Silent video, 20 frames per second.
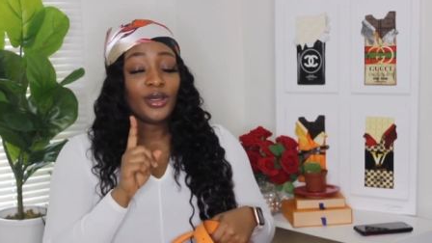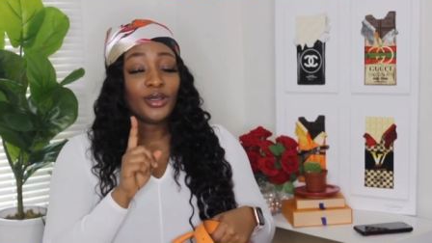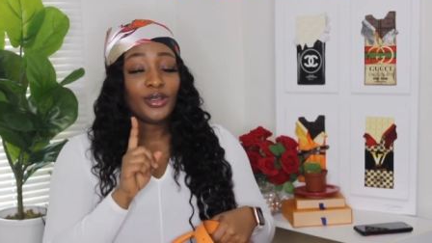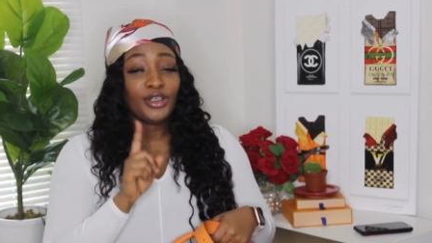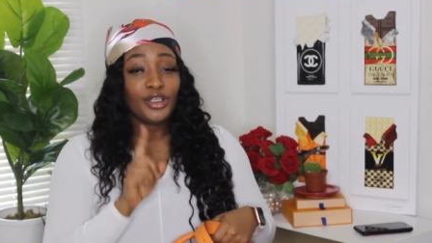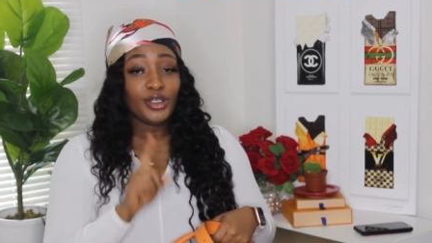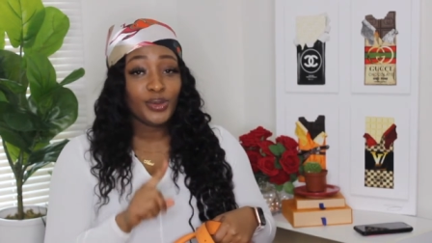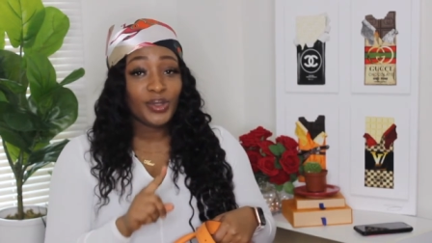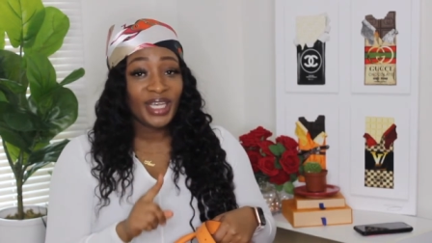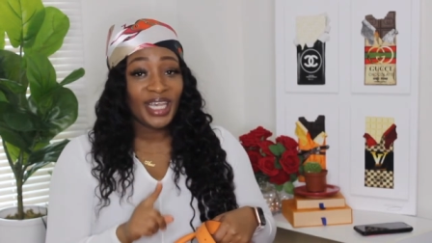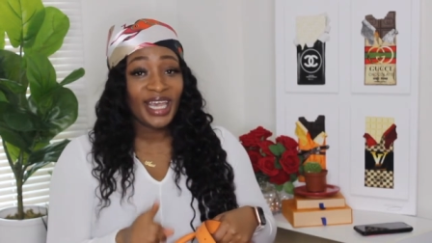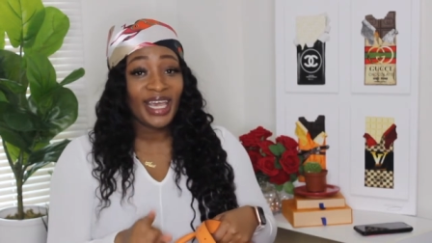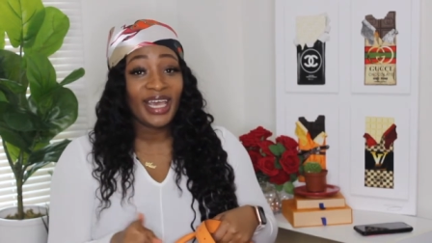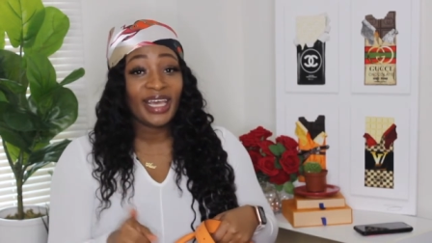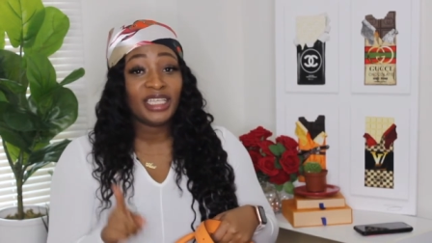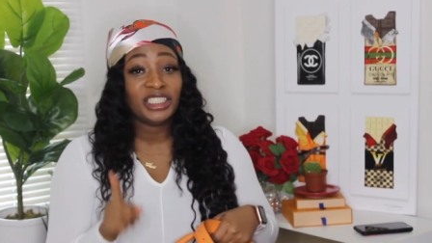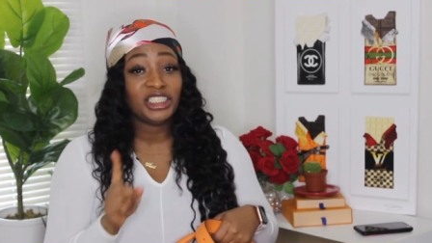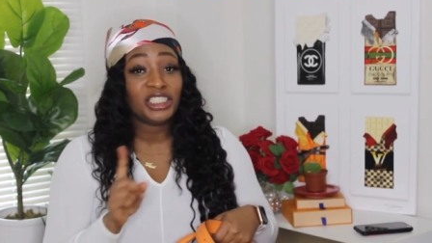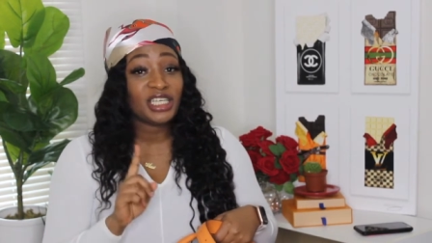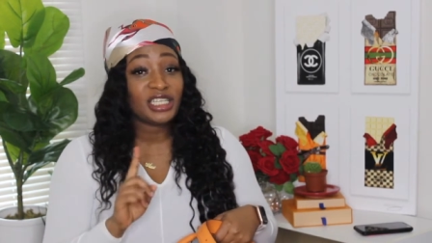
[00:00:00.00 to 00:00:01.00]
you
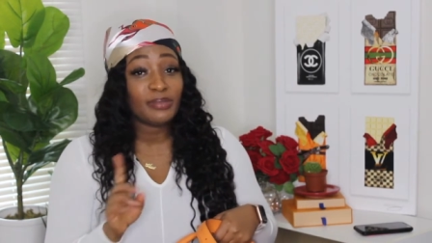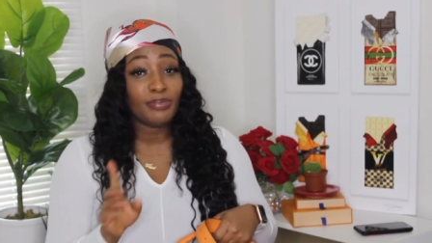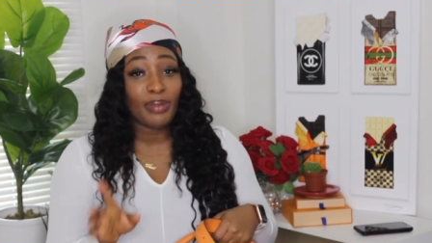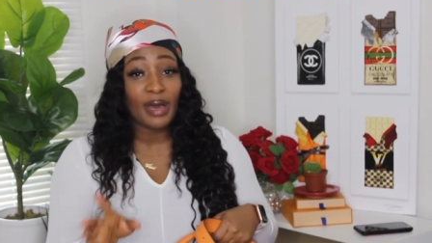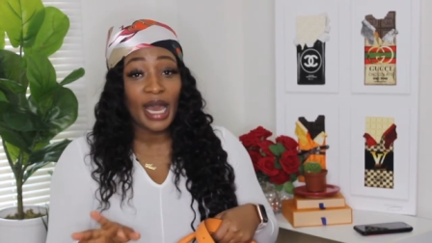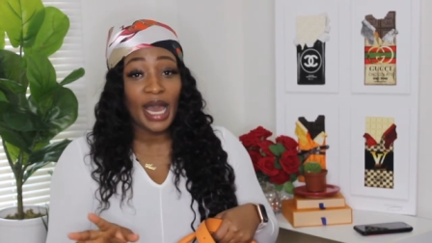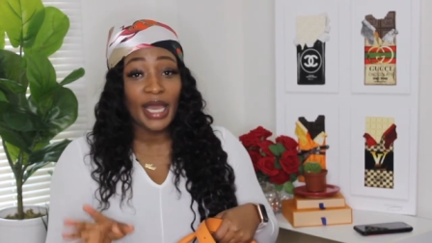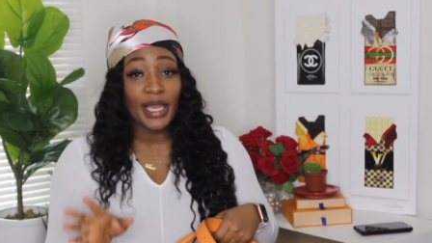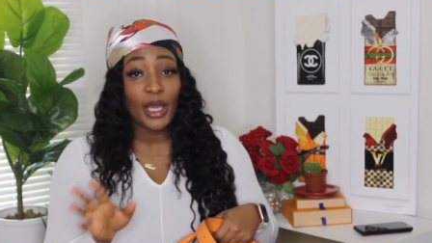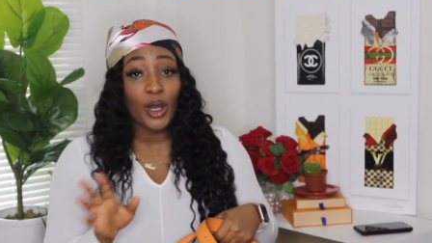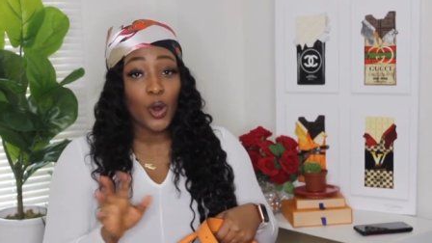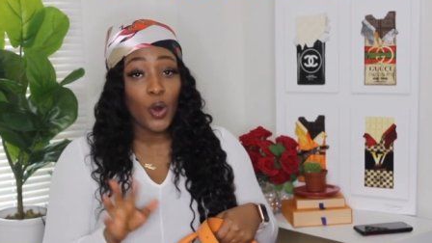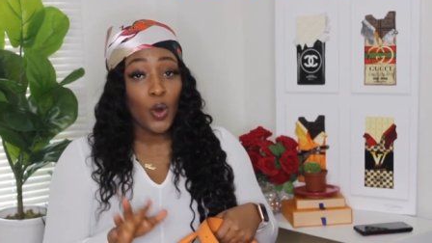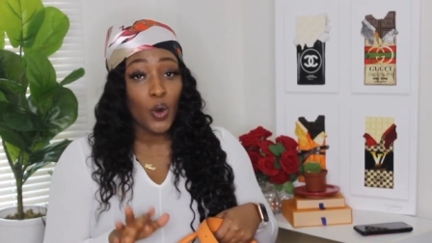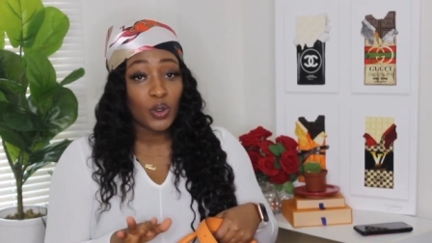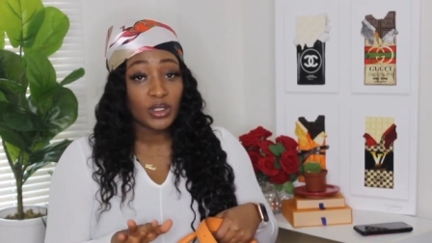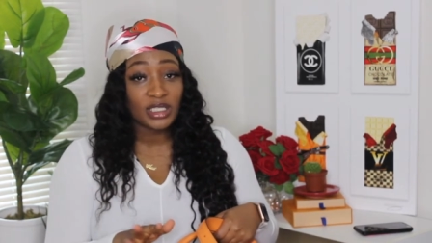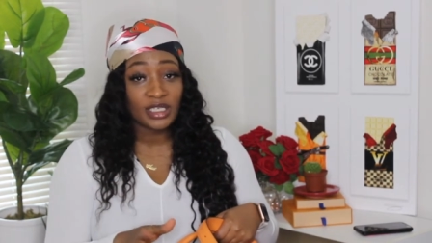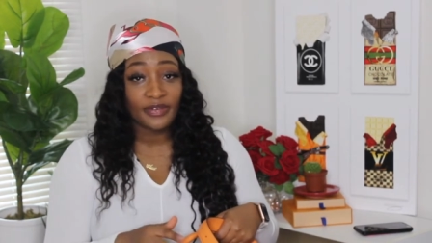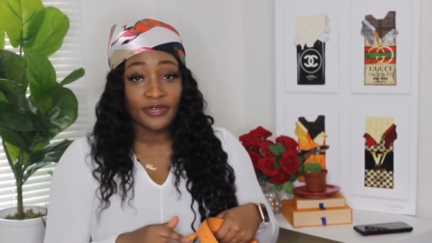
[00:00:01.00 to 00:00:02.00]
can't just buy a
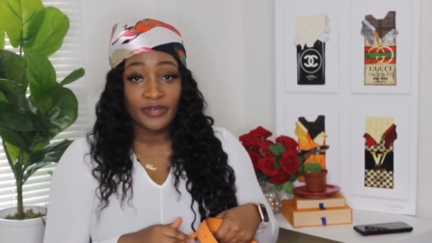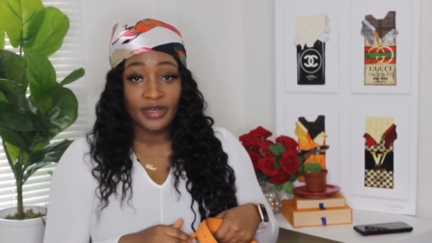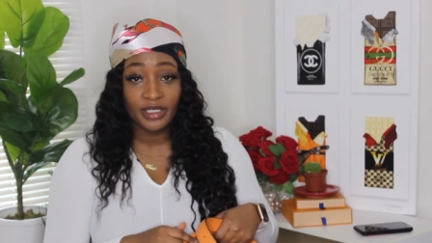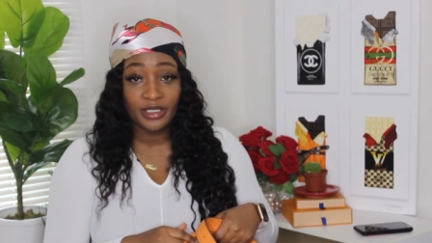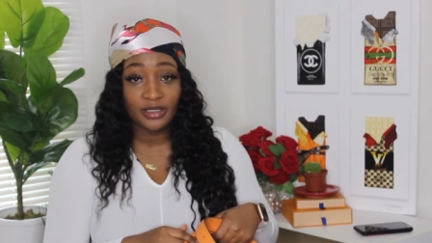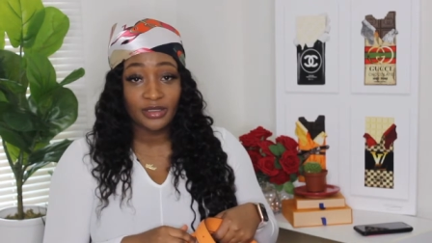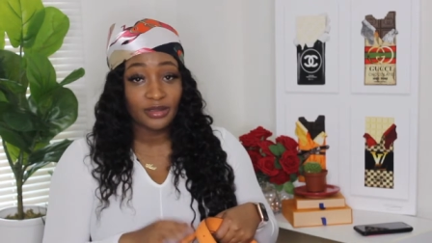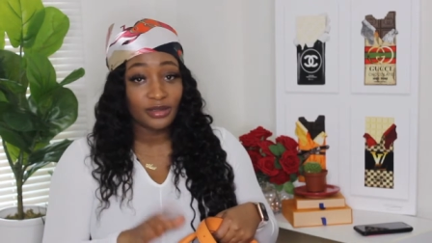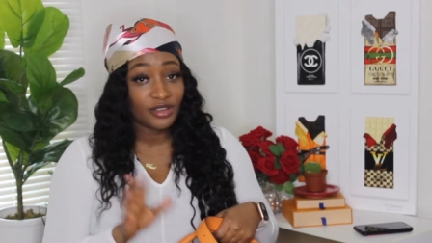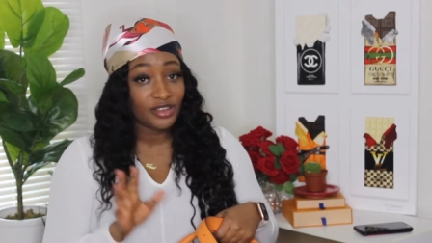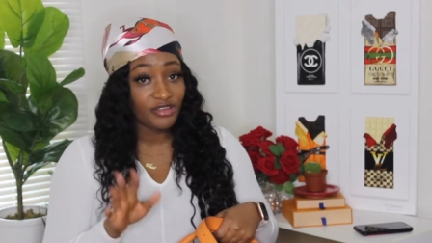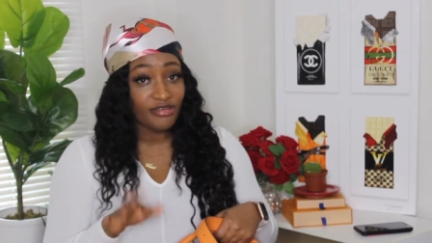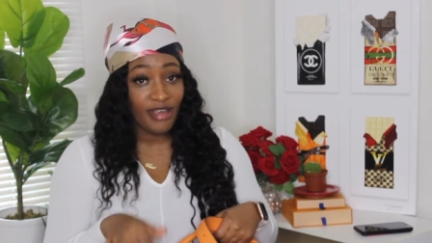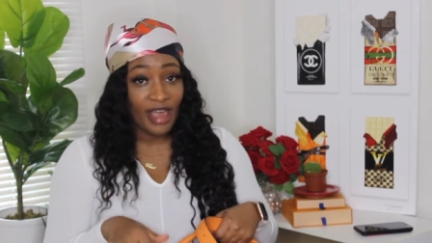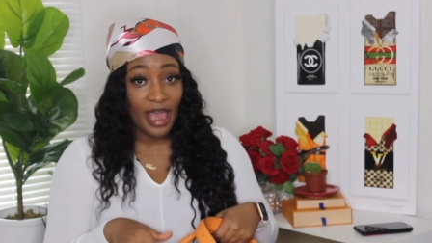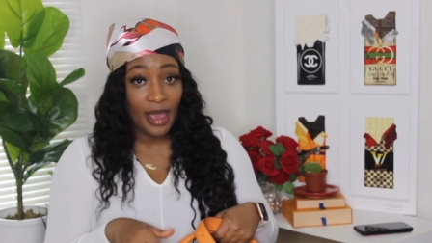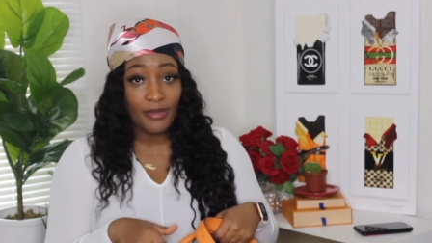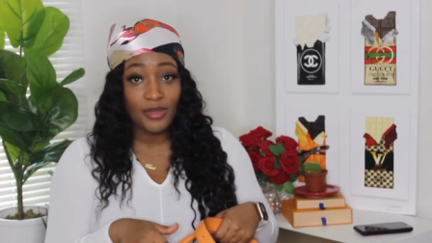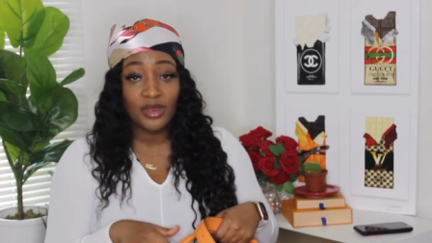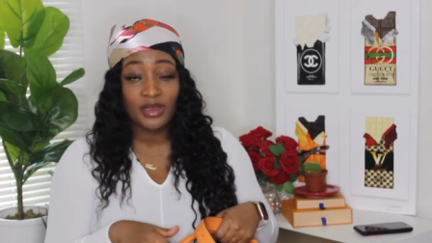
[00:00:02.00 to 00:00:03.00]
whole different
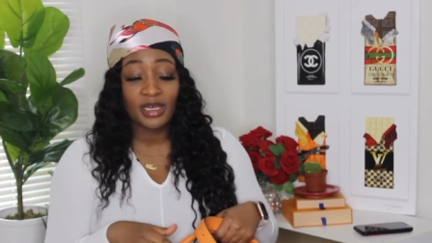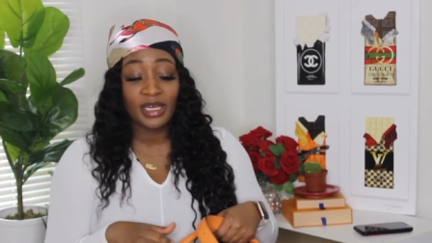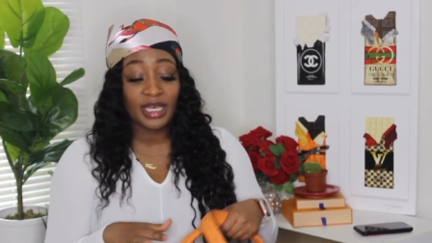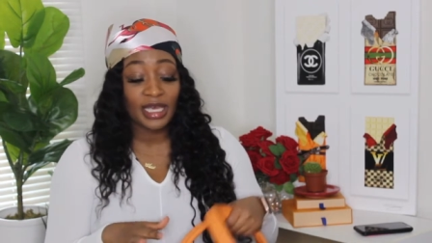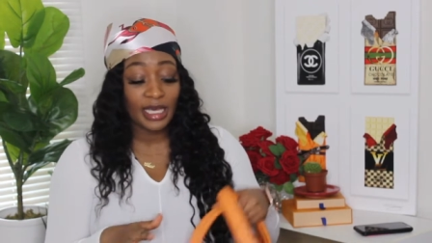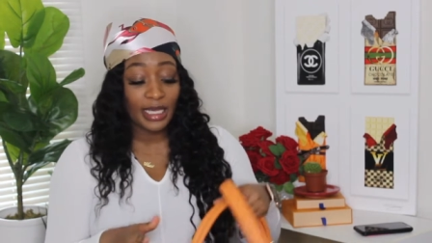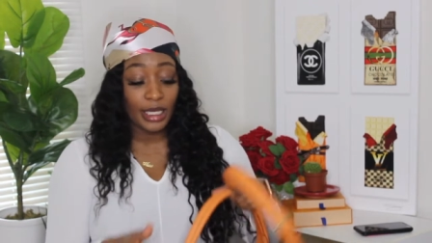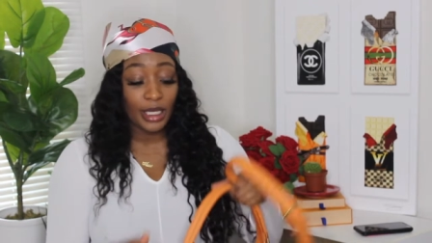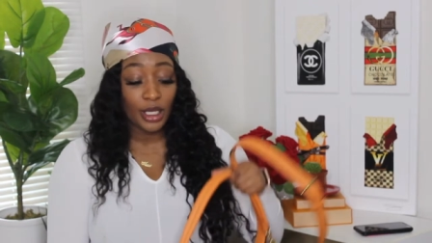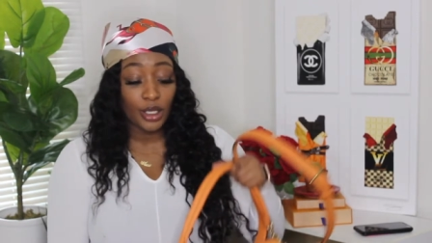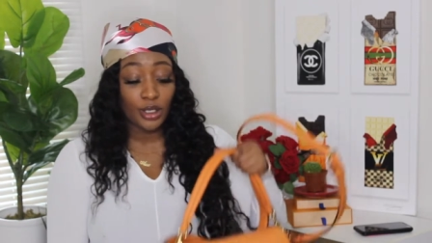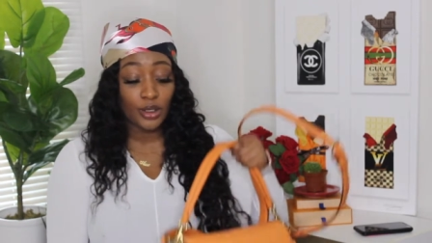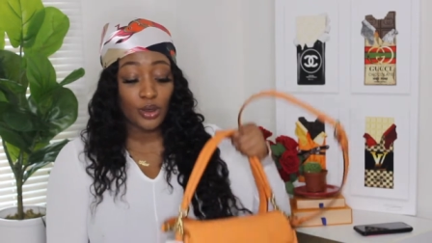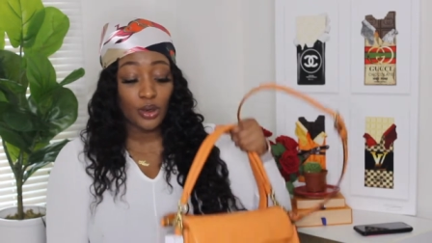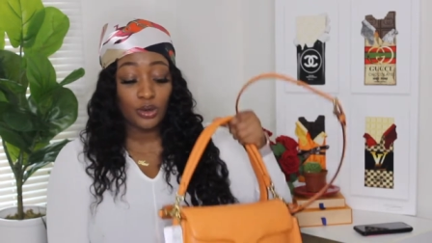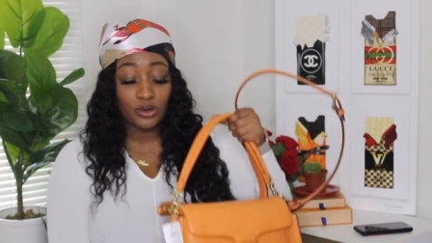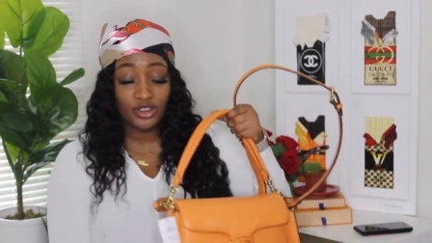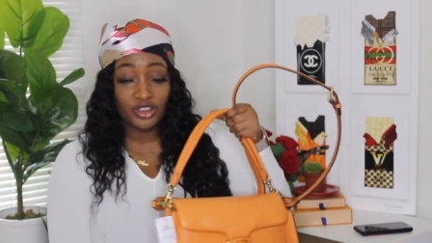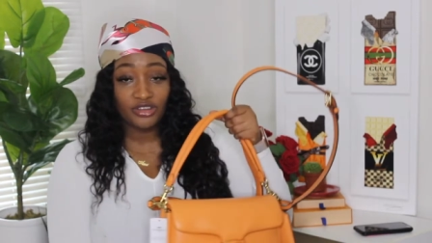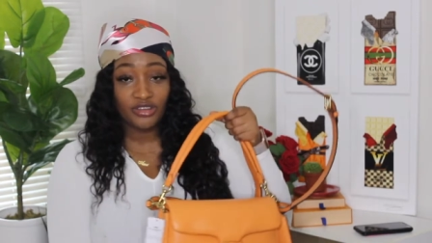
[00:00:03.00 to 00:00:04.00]
strap. You could get a
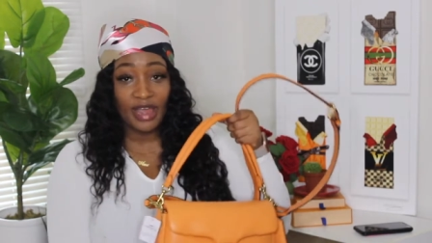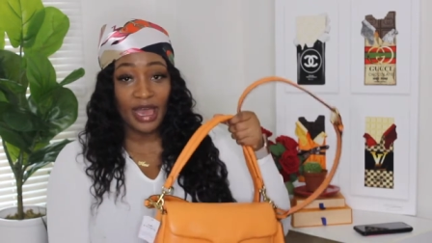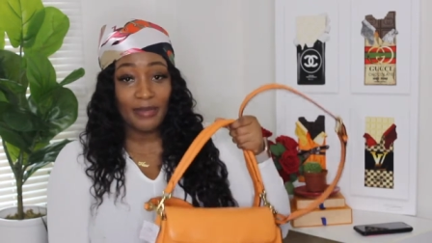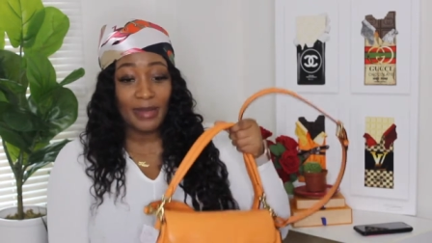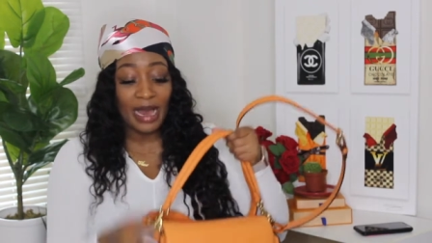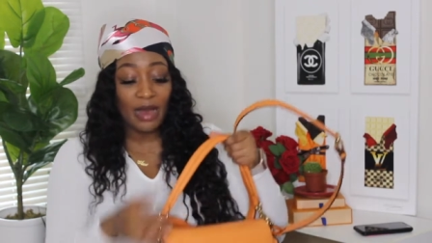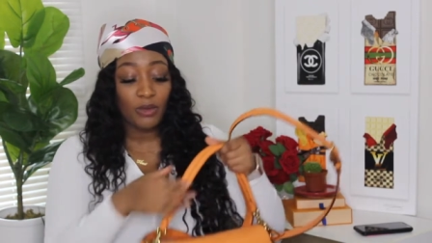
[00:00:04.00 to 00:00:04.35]
gold strap.